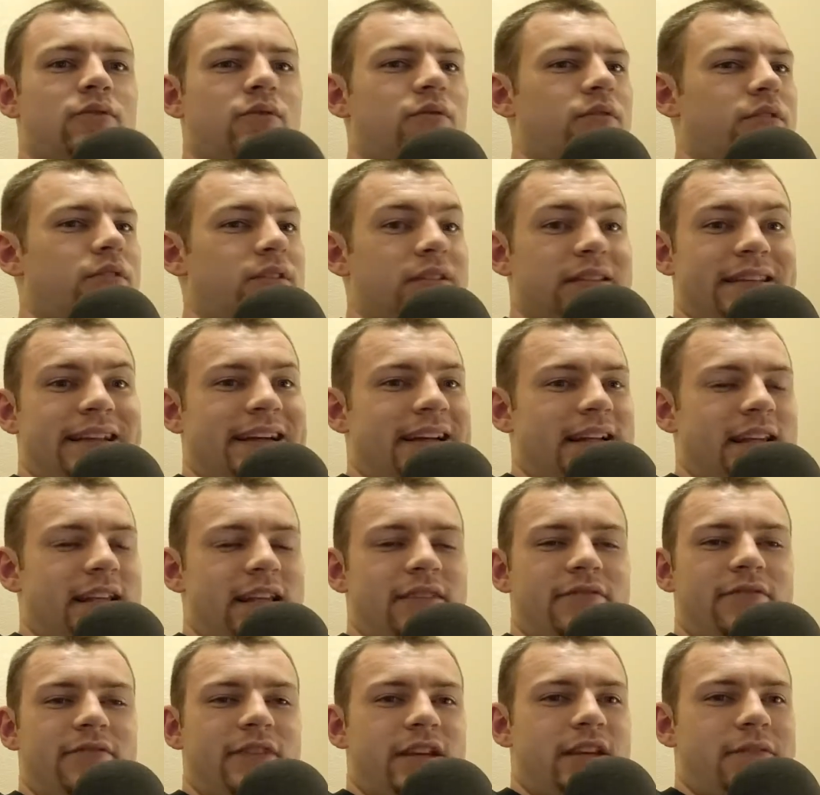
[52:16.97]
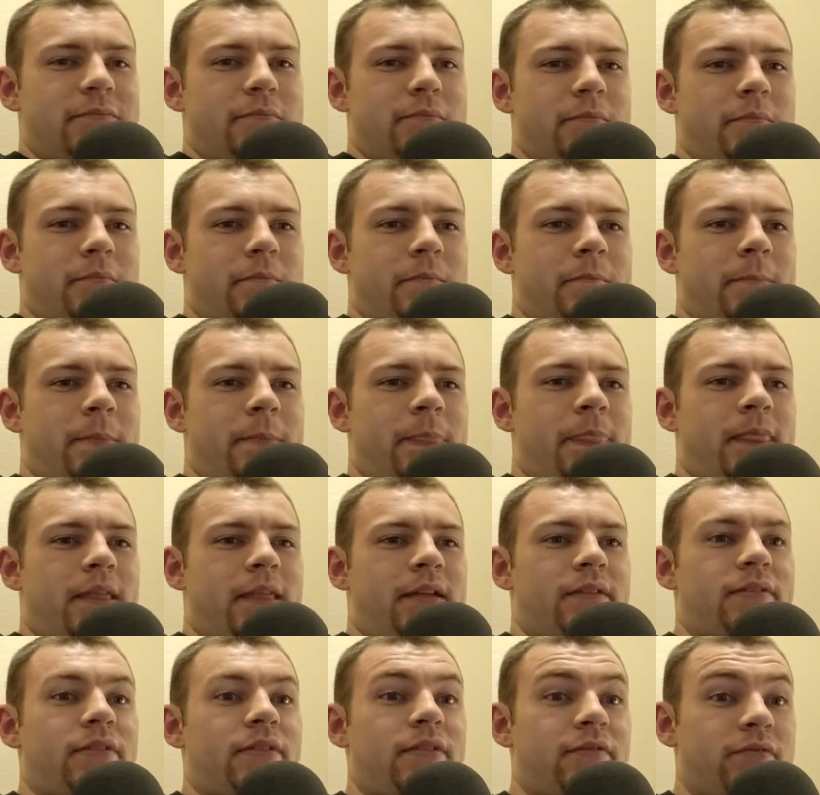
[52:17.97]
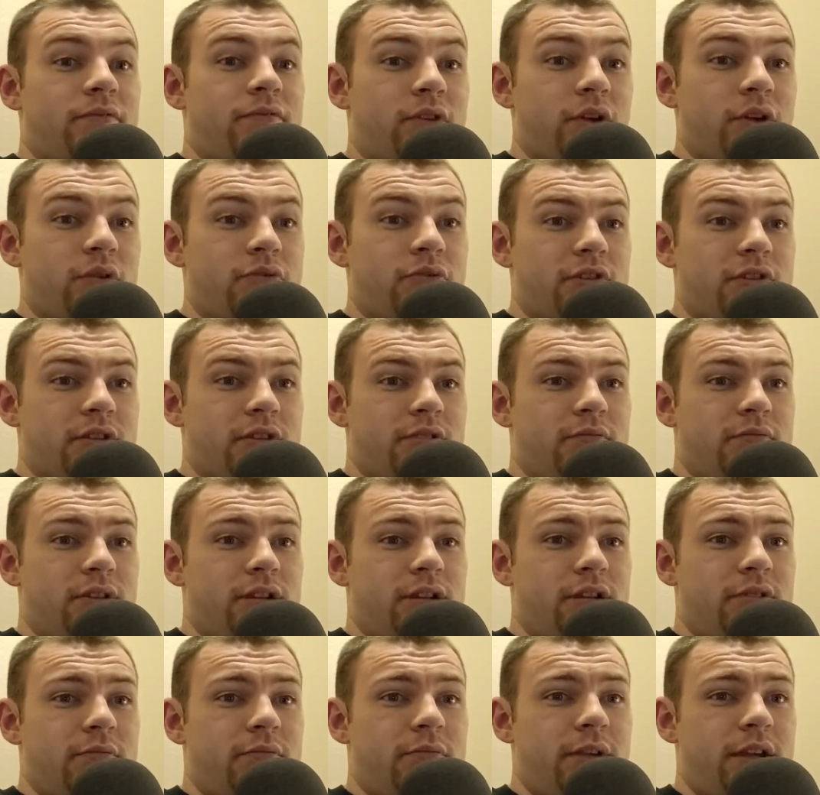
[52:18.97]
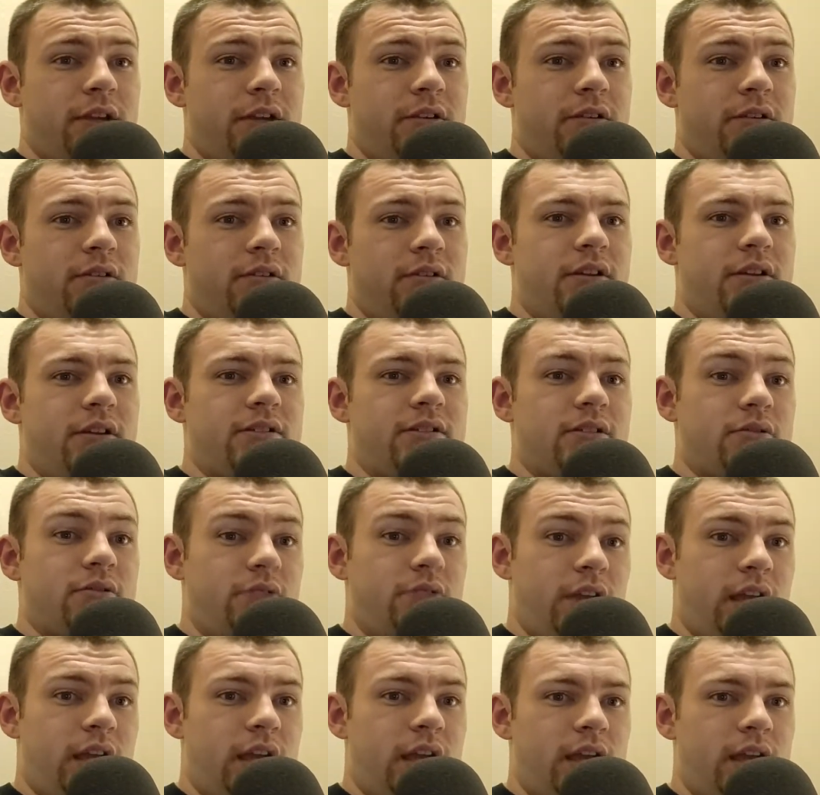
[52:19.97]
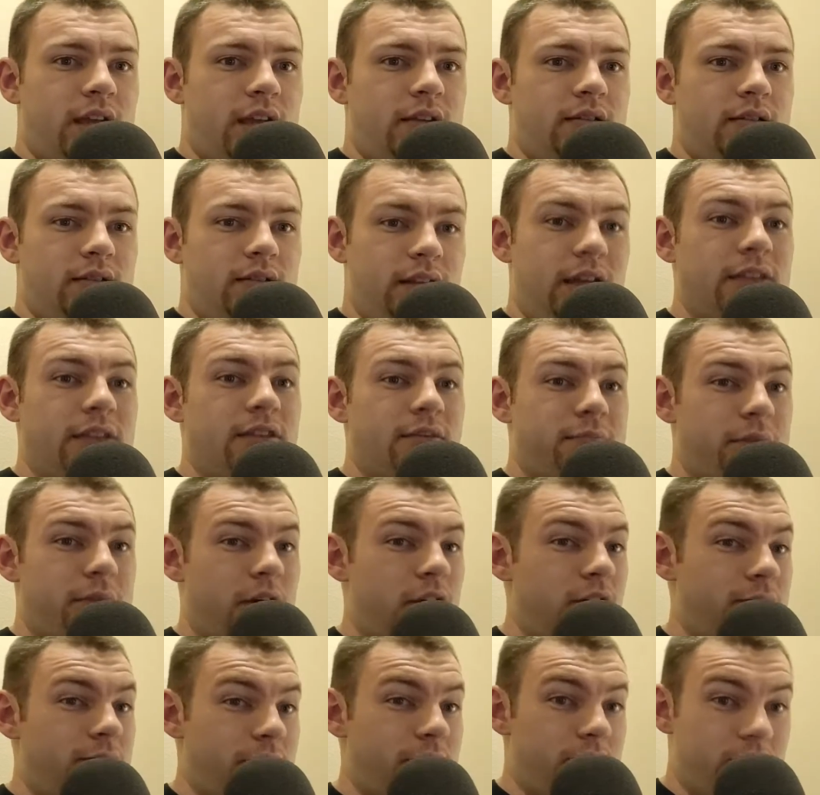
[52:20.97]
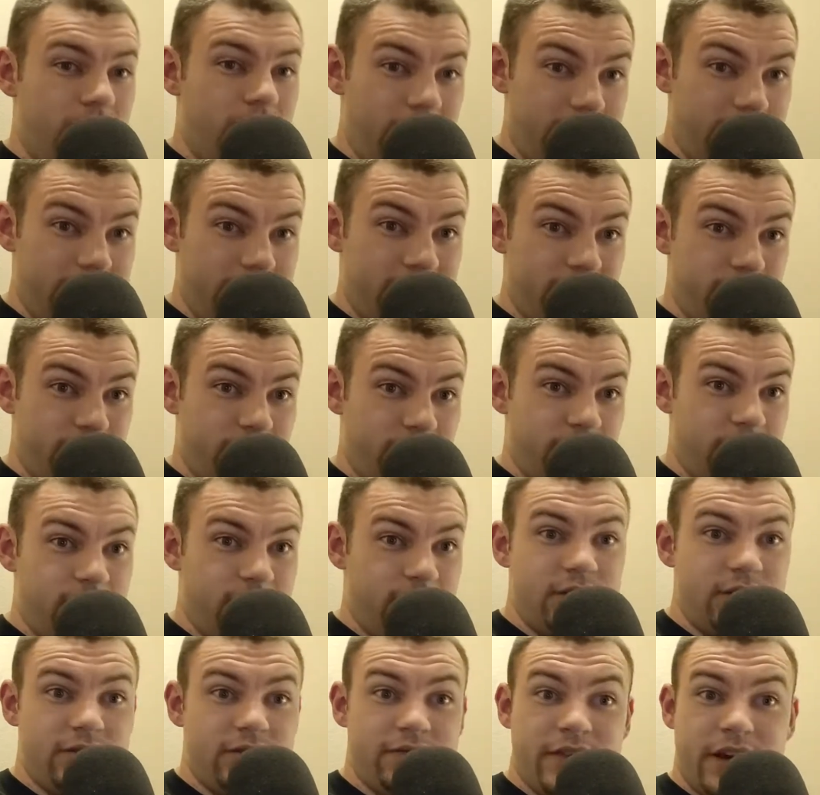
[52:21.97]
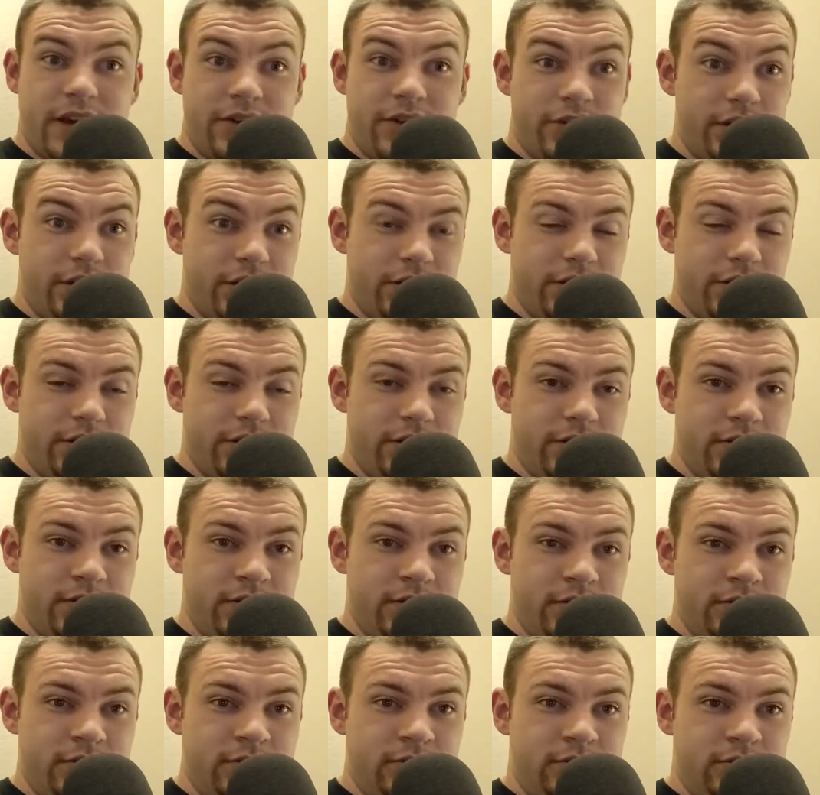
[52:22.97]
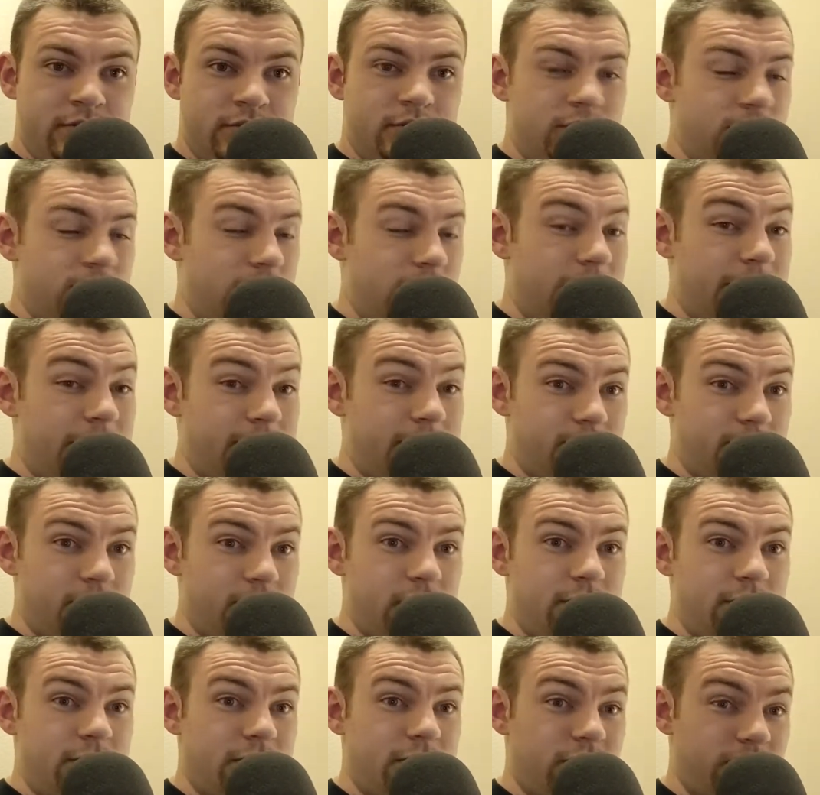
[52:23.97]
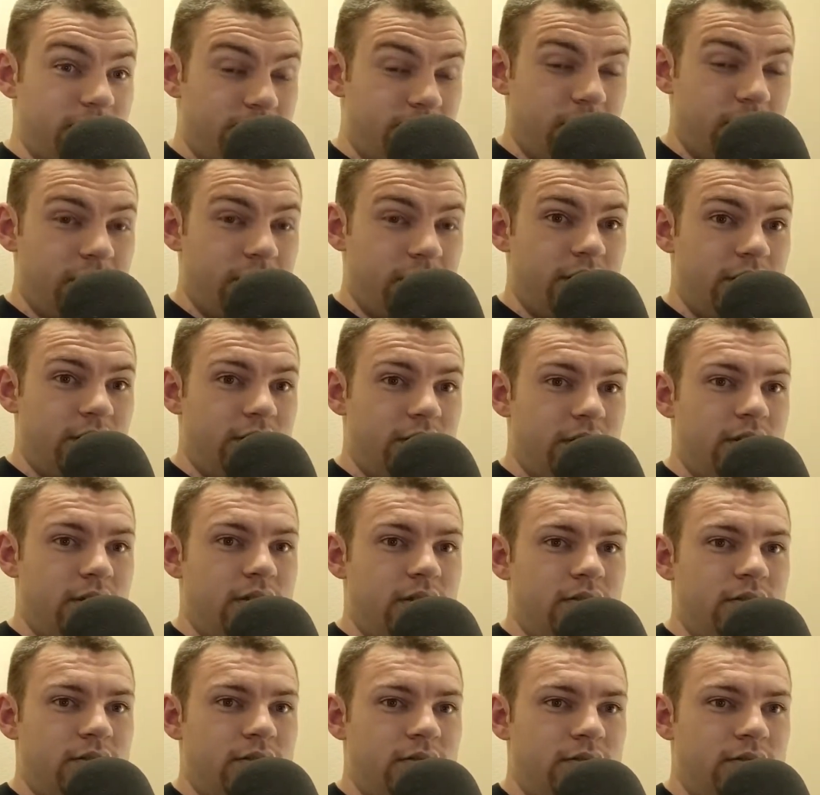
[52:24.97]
not it, fam. The frozen butterbeer is okay, and the butterbeer ice cream is very good. The ice cream is really good.